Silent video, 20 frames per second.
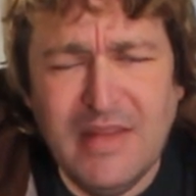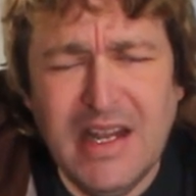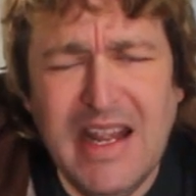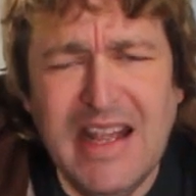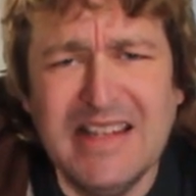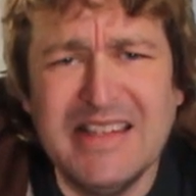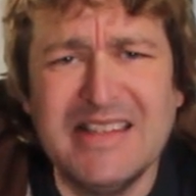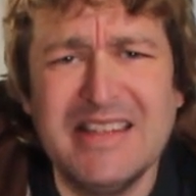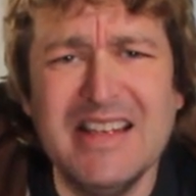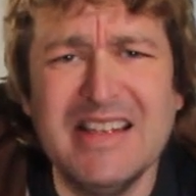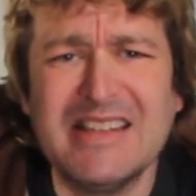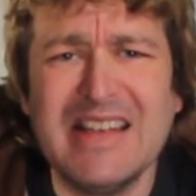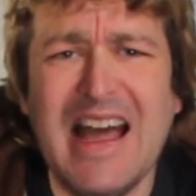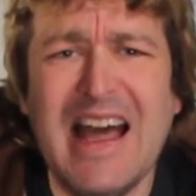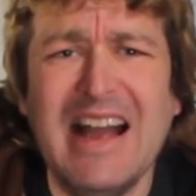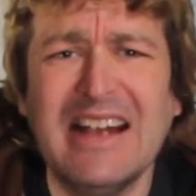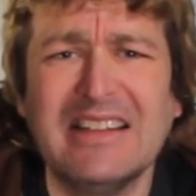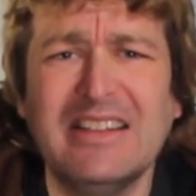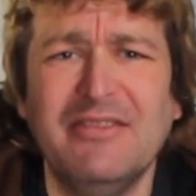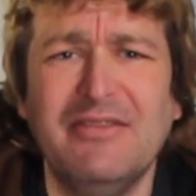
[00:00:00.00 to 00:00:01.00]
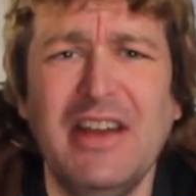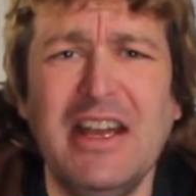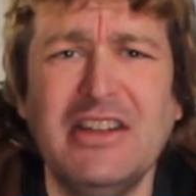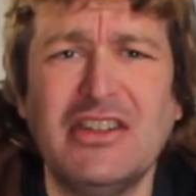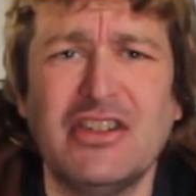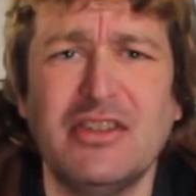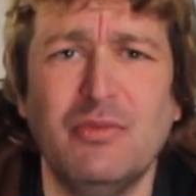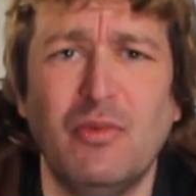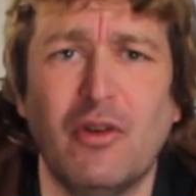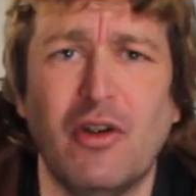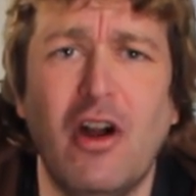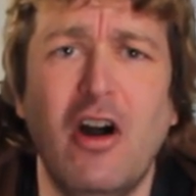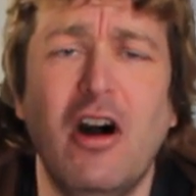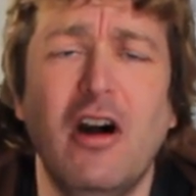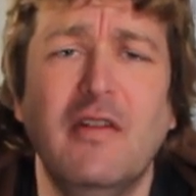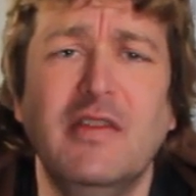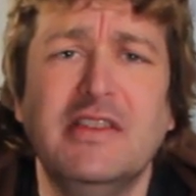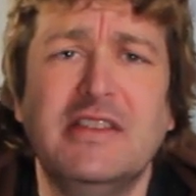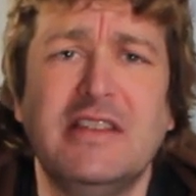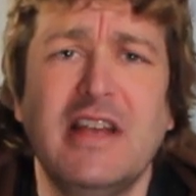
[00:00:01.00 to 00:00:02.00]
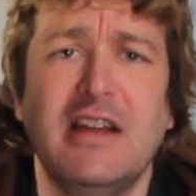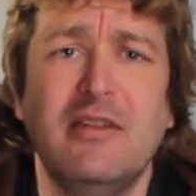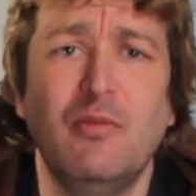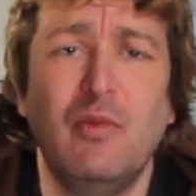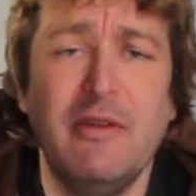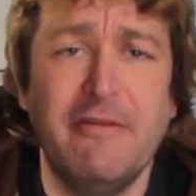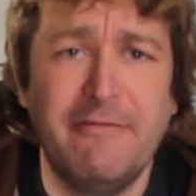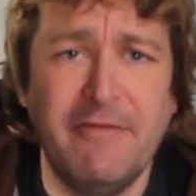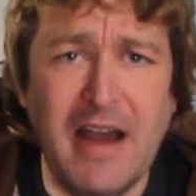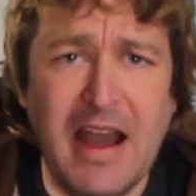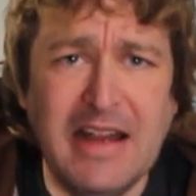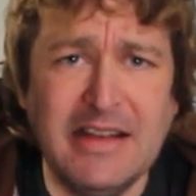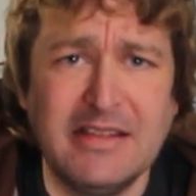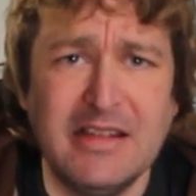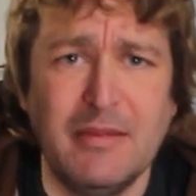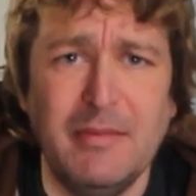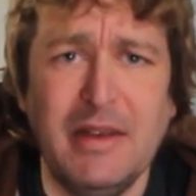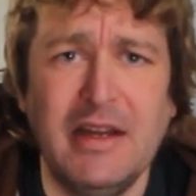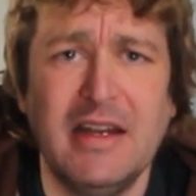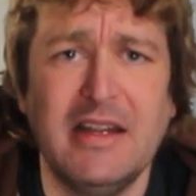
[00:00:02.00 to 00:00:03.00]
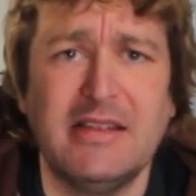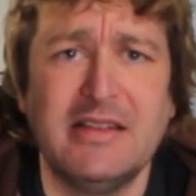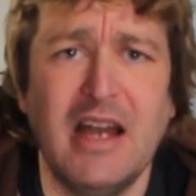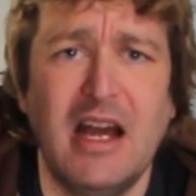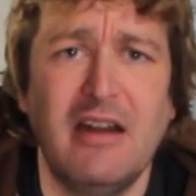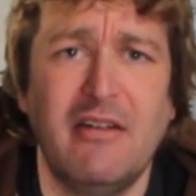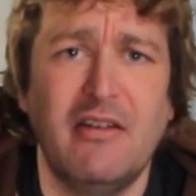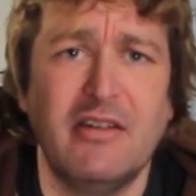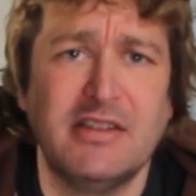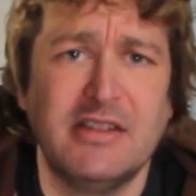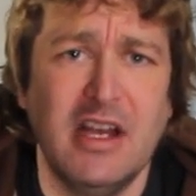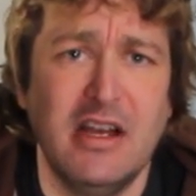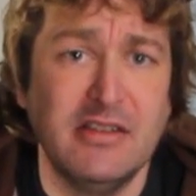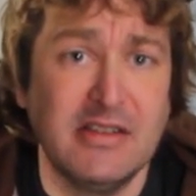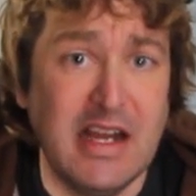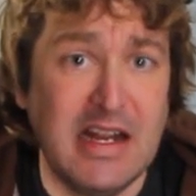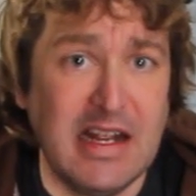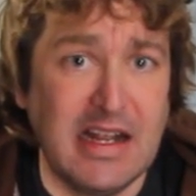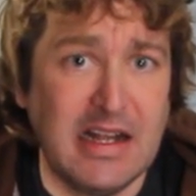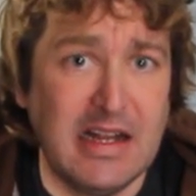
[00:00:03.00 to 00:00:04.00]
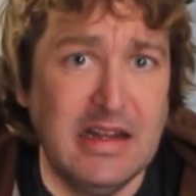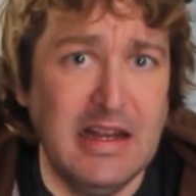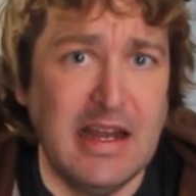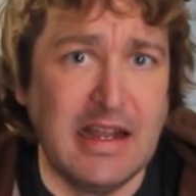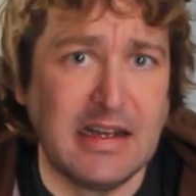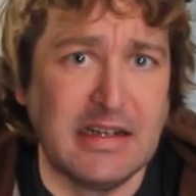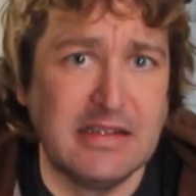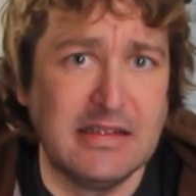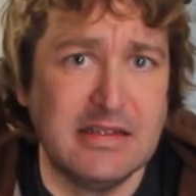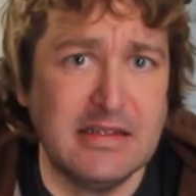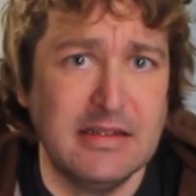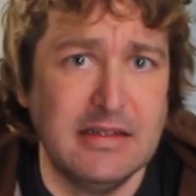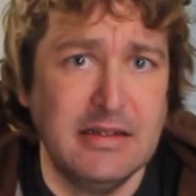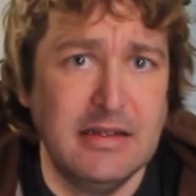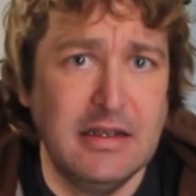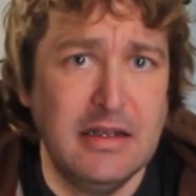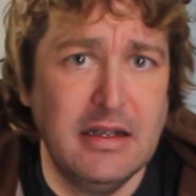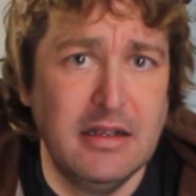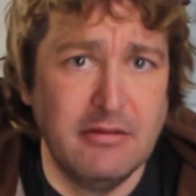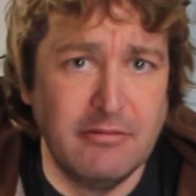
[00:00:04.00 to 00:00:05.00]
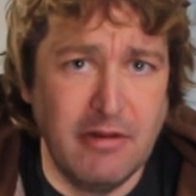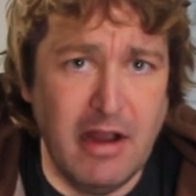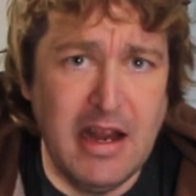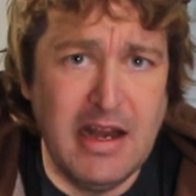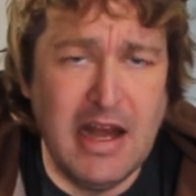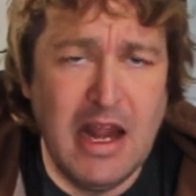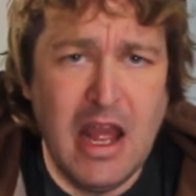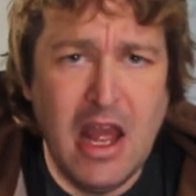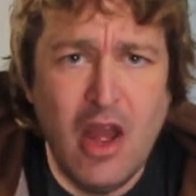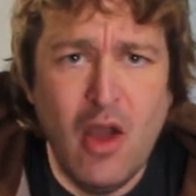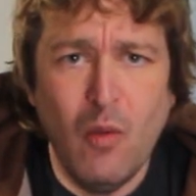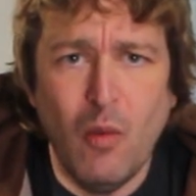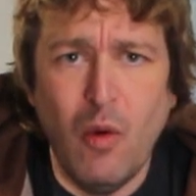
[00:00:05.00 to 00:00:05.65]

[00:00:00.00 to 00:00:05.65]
It's this activation where all of a sudden we find something inside of ourselves and it clicks, right?